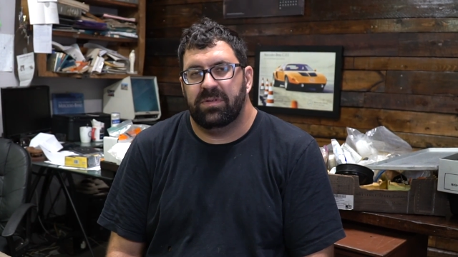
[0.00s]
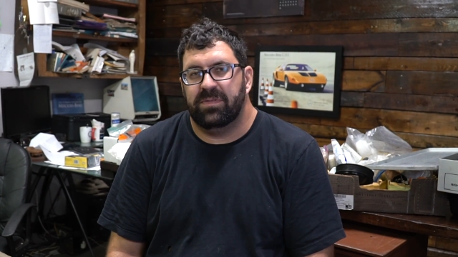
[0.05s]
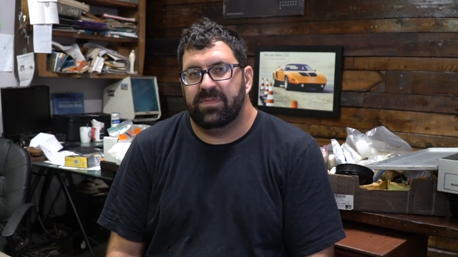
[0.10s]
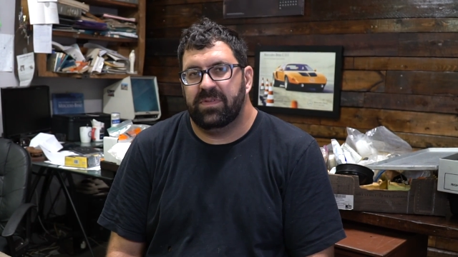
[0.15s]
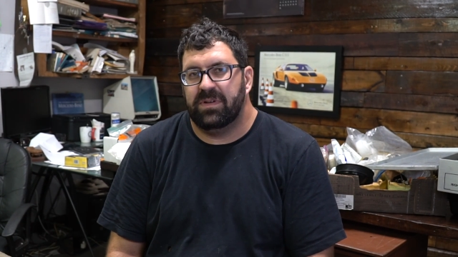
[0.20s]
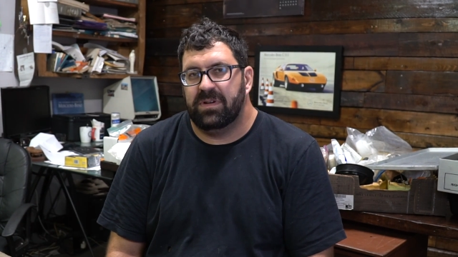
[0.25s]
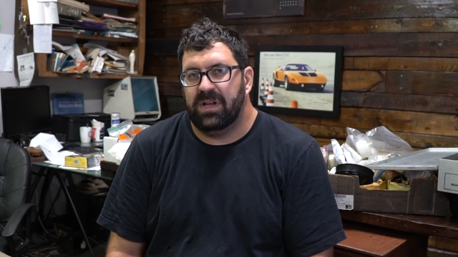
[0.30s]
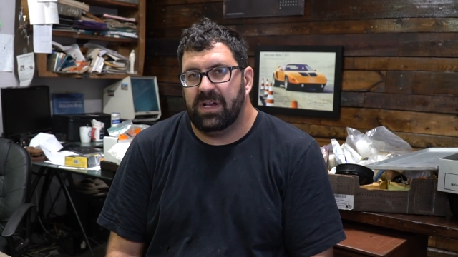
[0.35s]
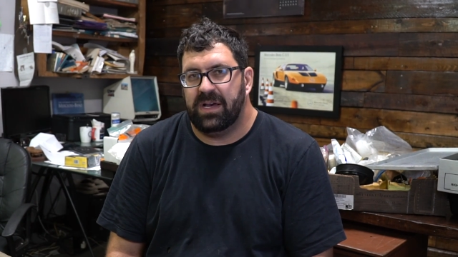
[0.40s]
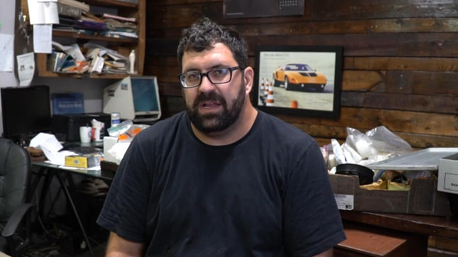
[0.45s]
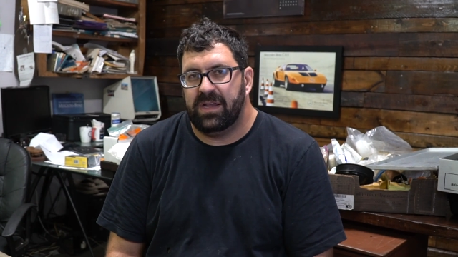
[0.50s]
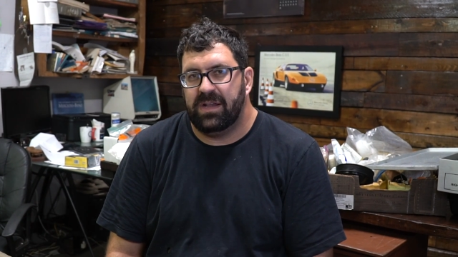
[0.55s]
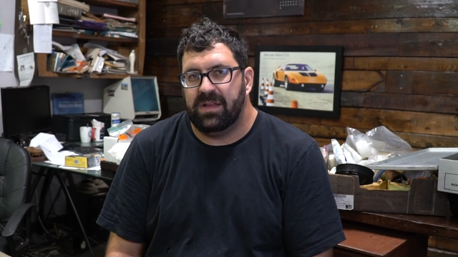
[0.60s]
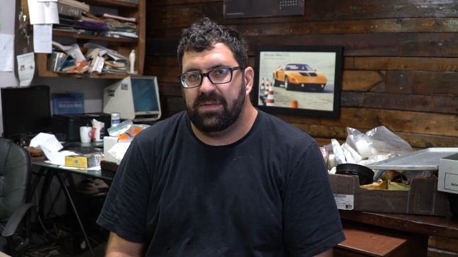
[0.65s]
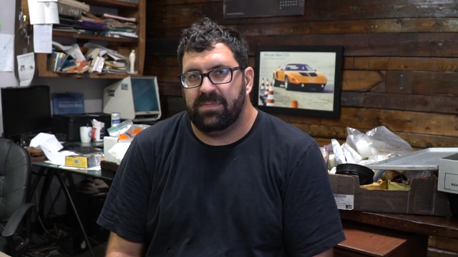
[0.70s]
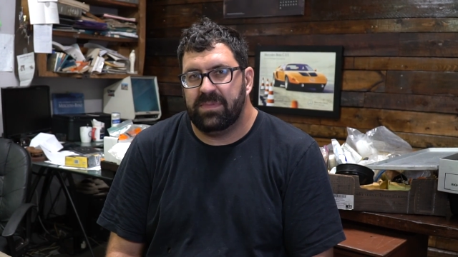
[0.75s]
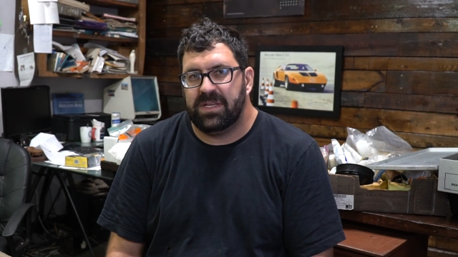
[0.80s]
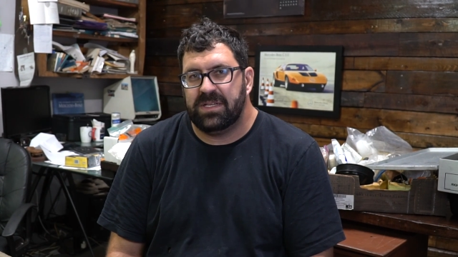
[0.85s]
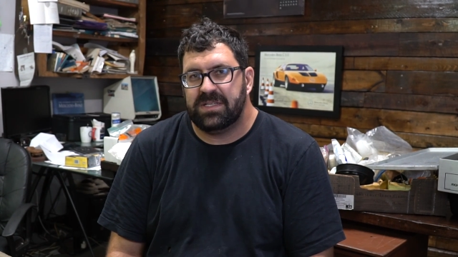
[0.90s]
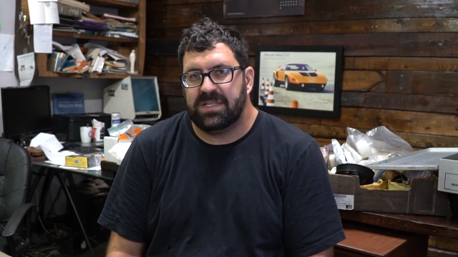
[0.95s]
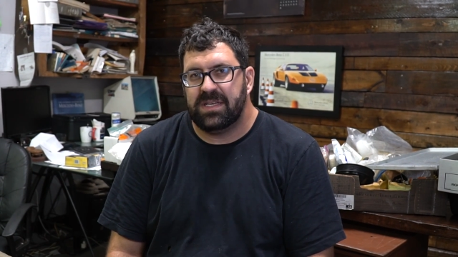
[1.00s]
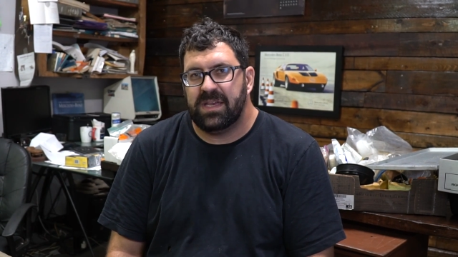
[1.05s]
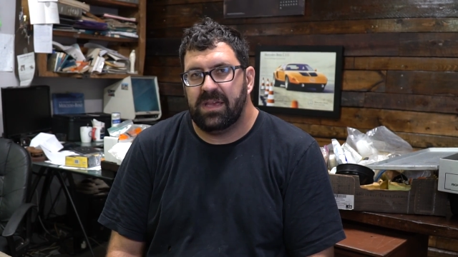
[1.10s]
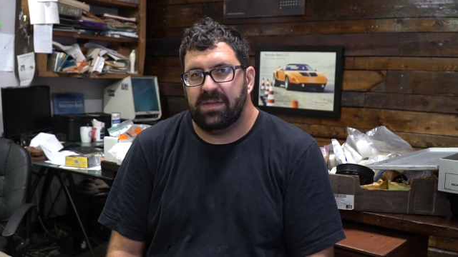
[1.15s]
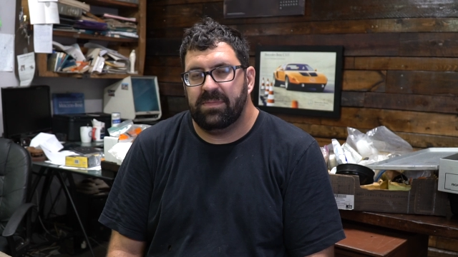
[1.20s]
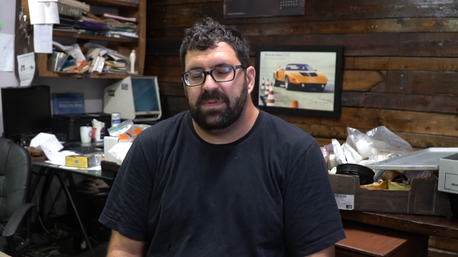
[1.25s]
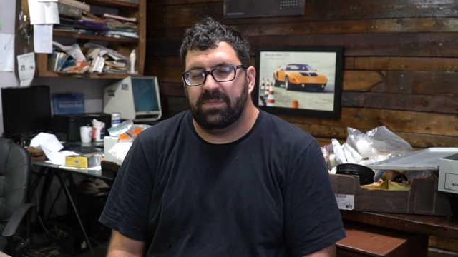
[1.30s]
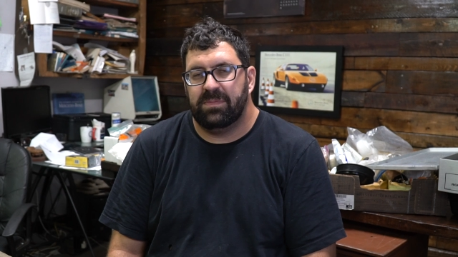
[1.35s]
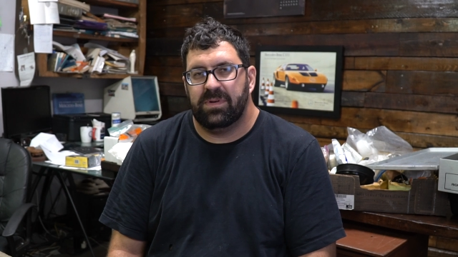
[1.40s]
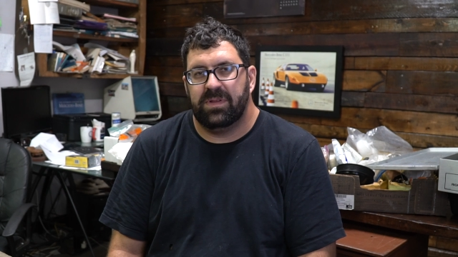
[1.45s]
If you're not an
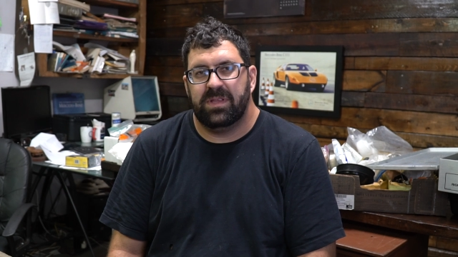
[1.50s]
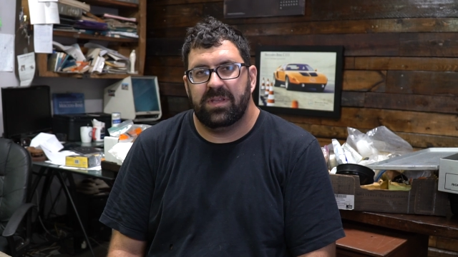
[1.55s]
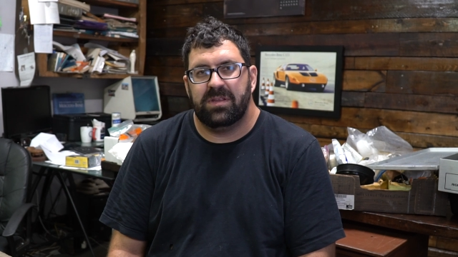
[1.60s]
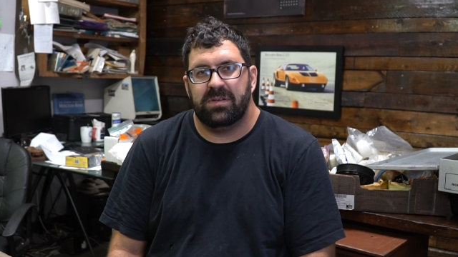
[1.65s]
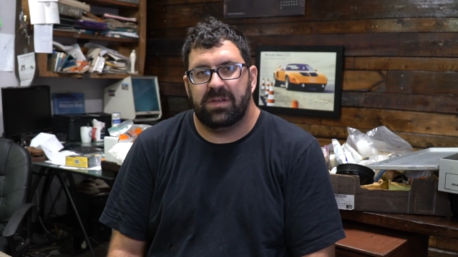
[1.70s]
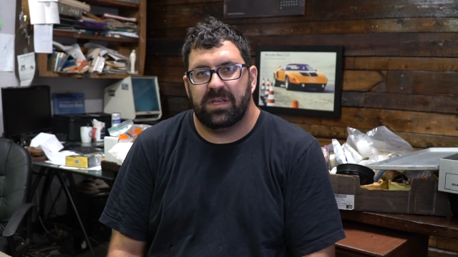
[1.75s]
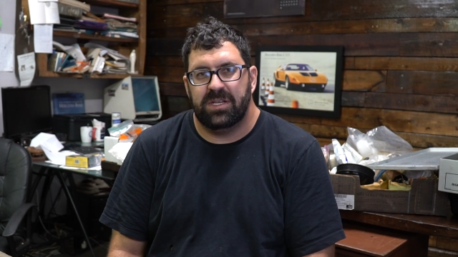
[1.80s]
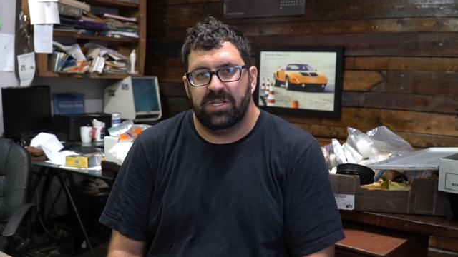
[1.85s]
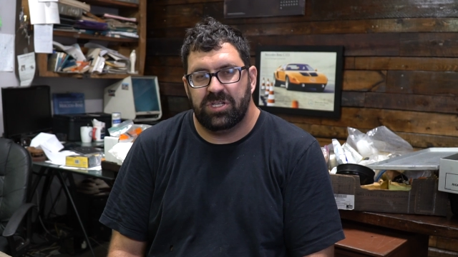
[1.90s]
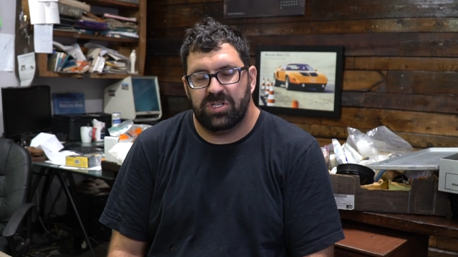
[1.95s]
MBCA member, then you can